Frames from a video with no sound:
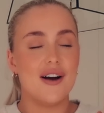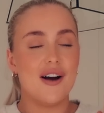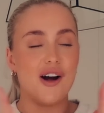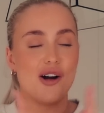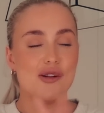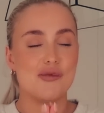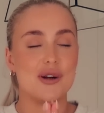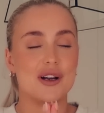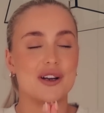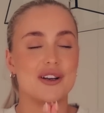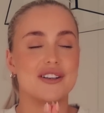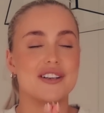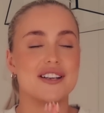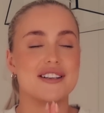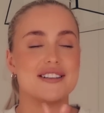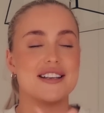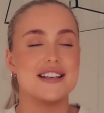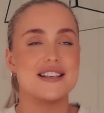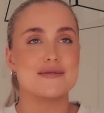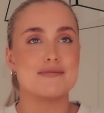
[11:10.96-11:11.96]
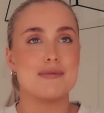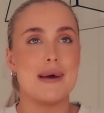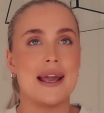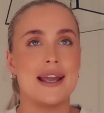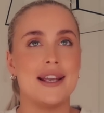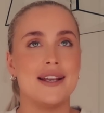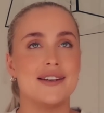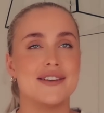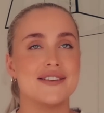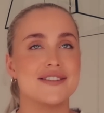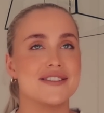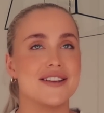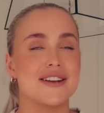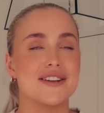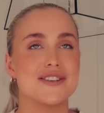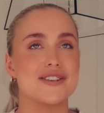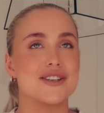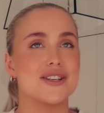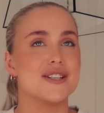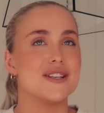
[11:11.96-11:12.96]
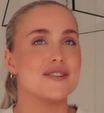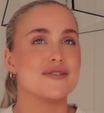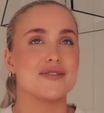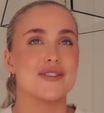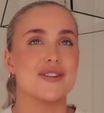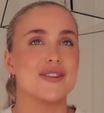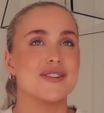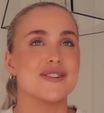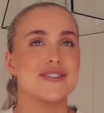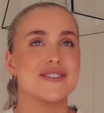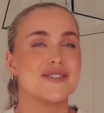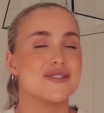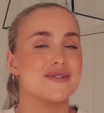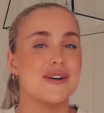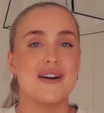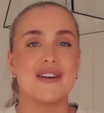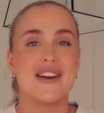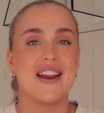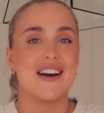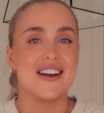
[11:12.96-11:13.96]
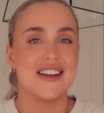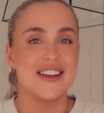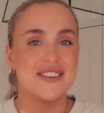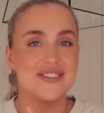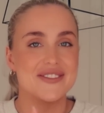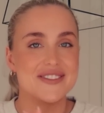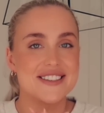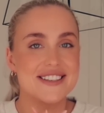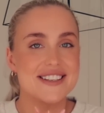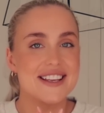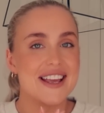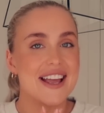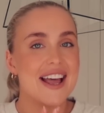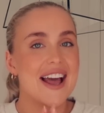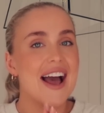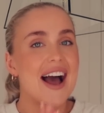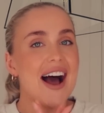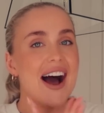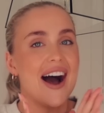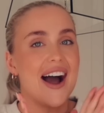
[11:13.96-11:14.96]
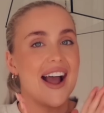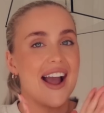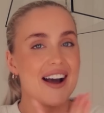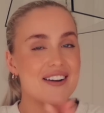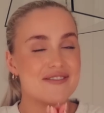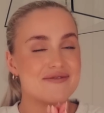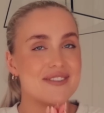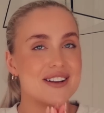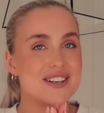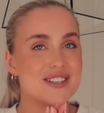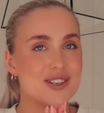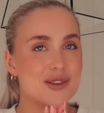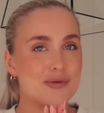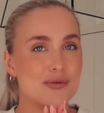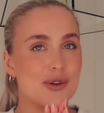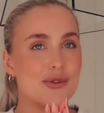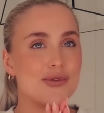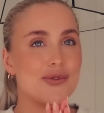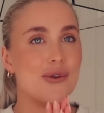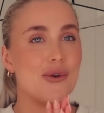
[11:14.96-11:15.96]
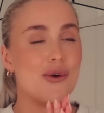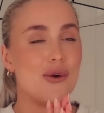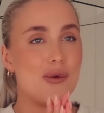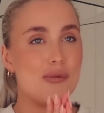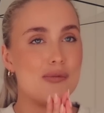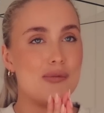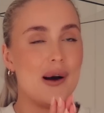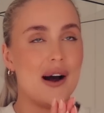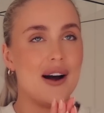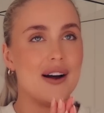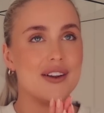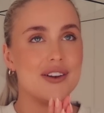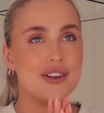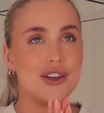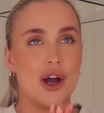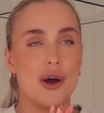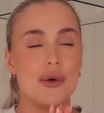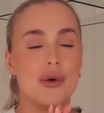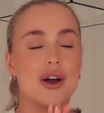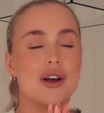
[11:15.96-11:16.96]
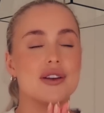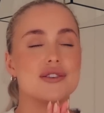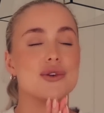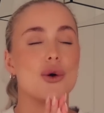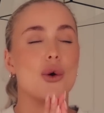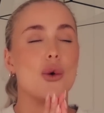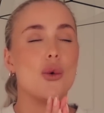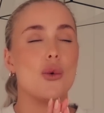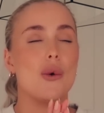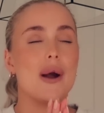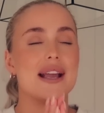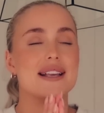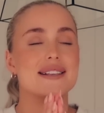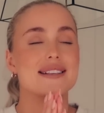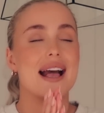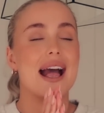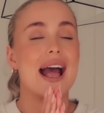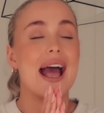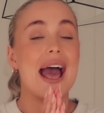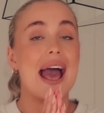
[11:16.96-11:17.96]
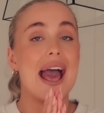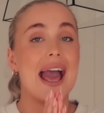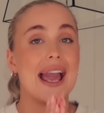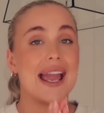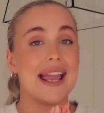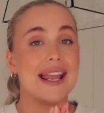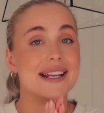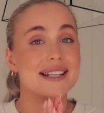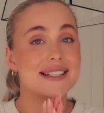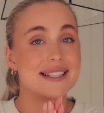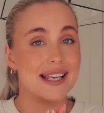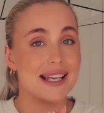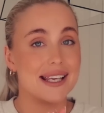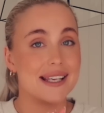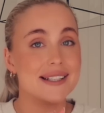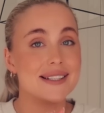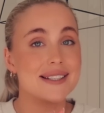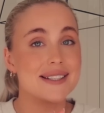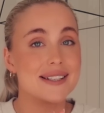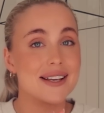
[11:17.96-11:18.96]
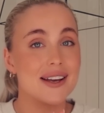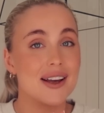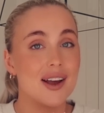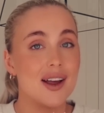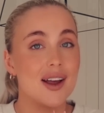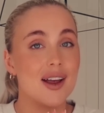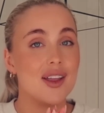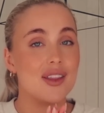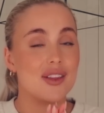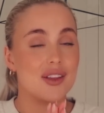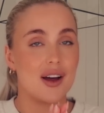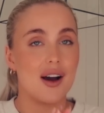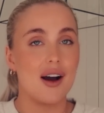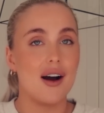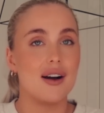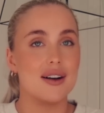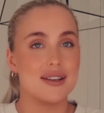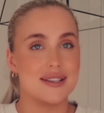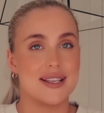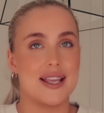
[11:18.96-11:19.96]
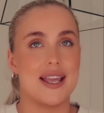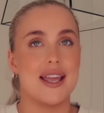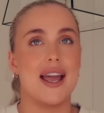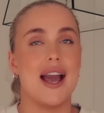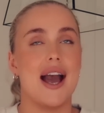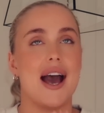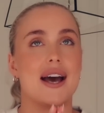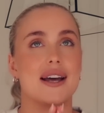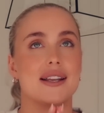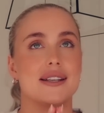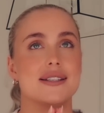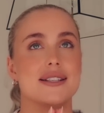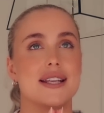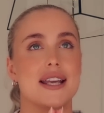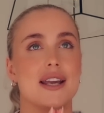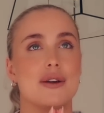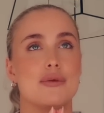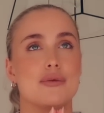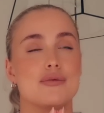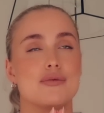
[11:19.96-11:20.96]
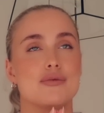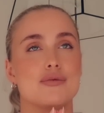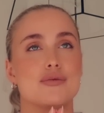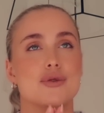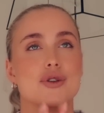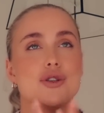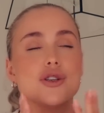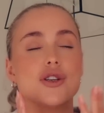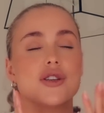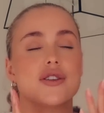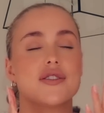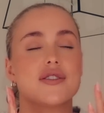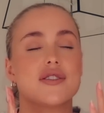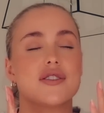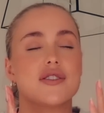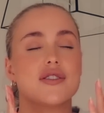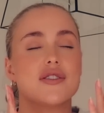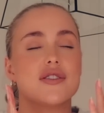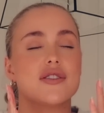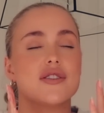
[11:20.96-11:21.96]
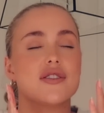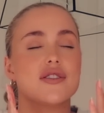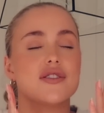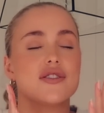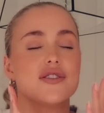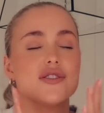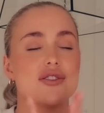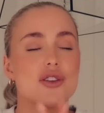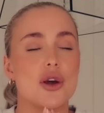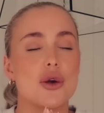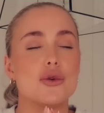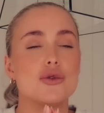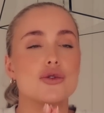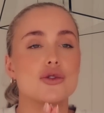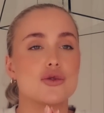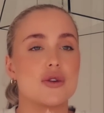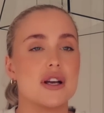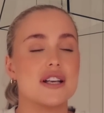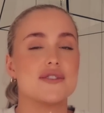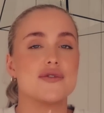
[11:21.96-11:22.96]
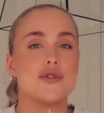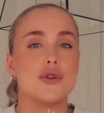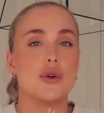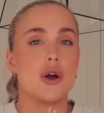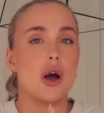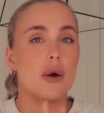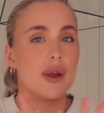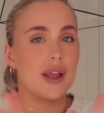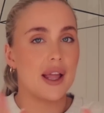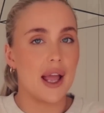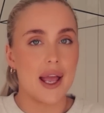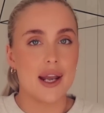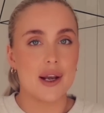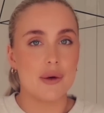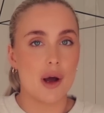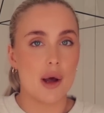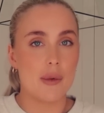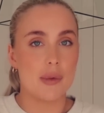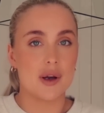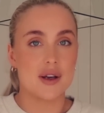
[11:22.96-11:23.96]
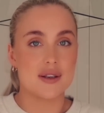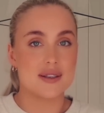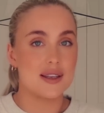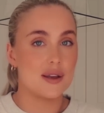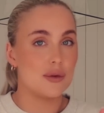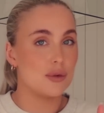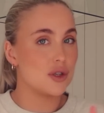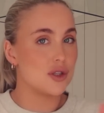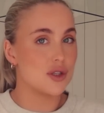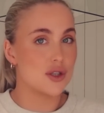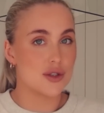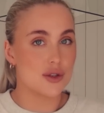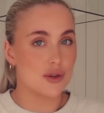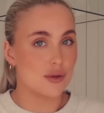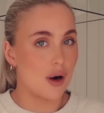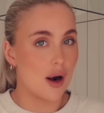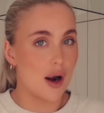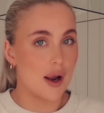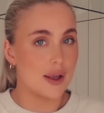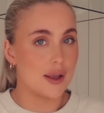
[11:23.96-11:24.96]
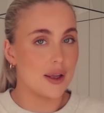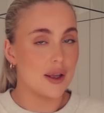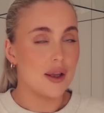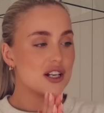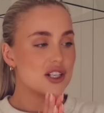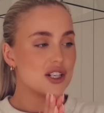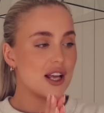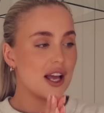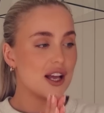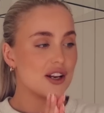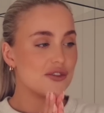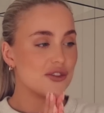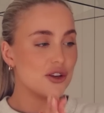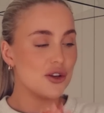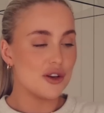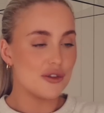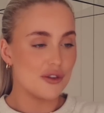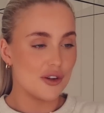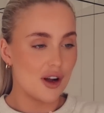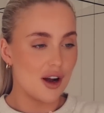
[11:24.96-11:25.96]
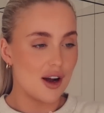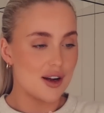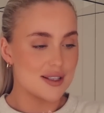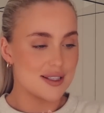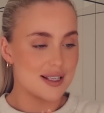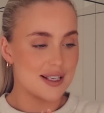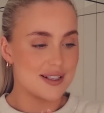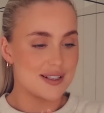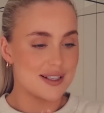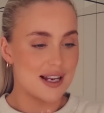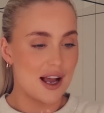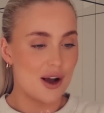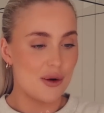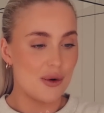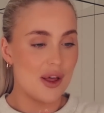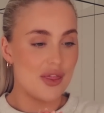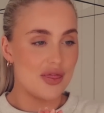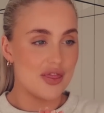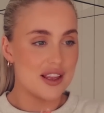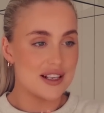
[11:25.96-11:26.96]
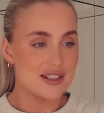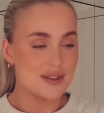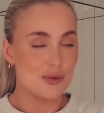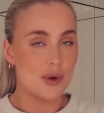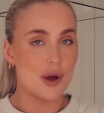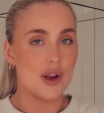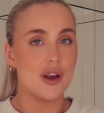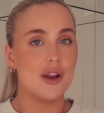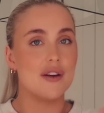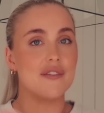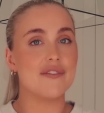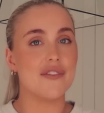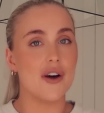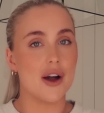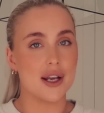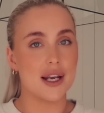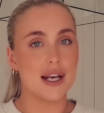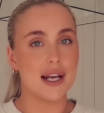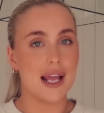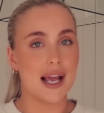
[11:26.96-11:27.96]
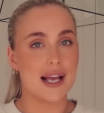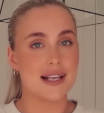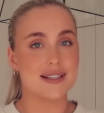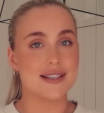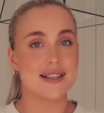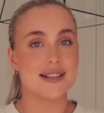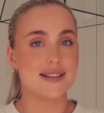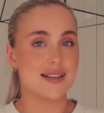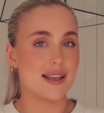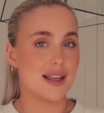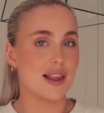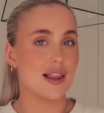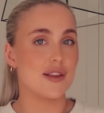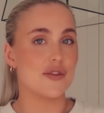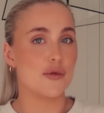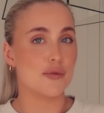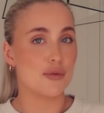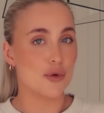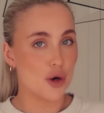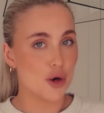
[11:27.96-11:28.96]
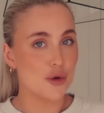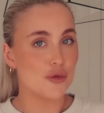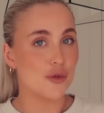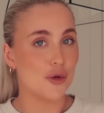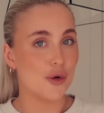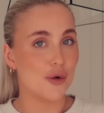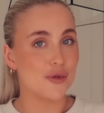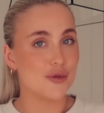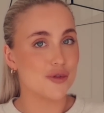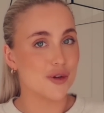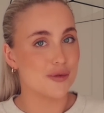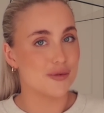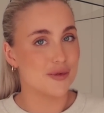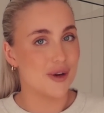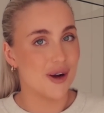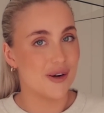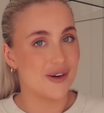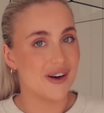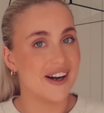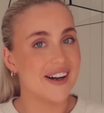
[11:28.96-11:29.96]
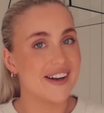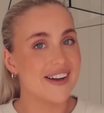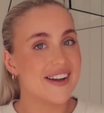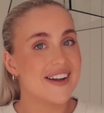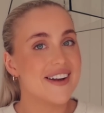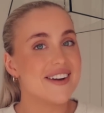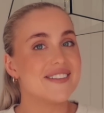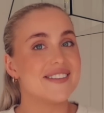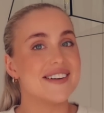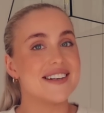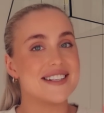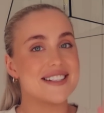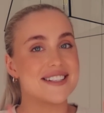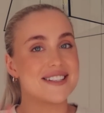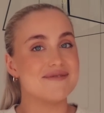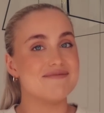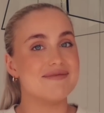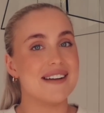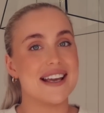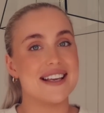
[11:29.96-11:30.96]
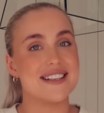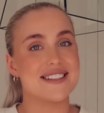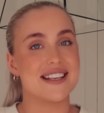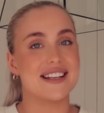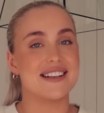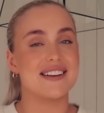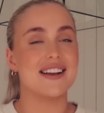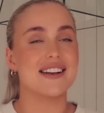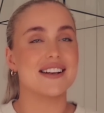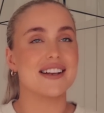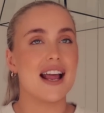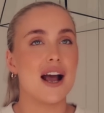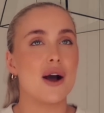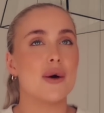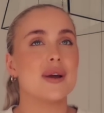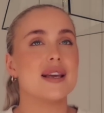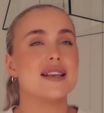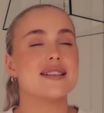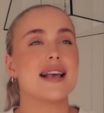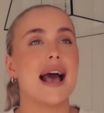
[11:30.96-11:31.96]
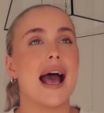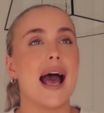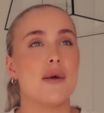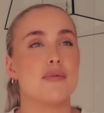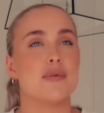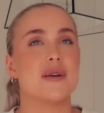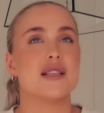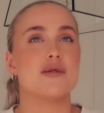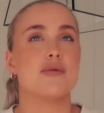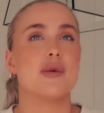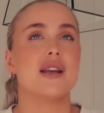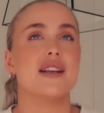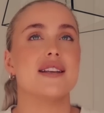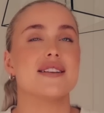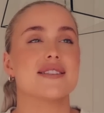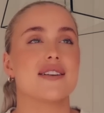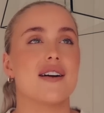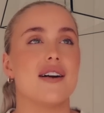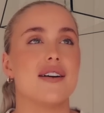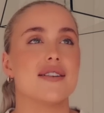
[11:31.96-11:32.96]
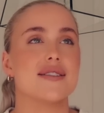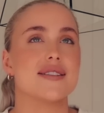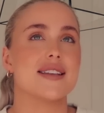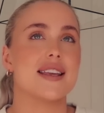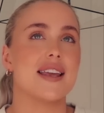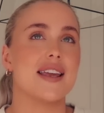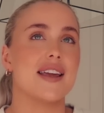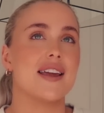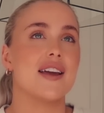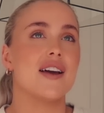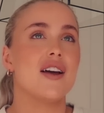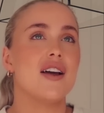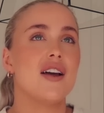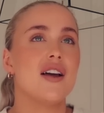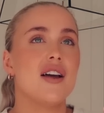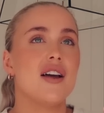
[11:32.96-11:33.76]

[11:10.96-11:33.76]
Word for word: oh my goodness, it's made such a difference to our lives. I have mentioned before, but Noah has always hated the car seat and it was just so stressful going anywhere because he would just cry. I actually had a few different car seats now, and this one finally has the seal of approval from Noah, which is amazing. Like, now he's happy to be in his car seat.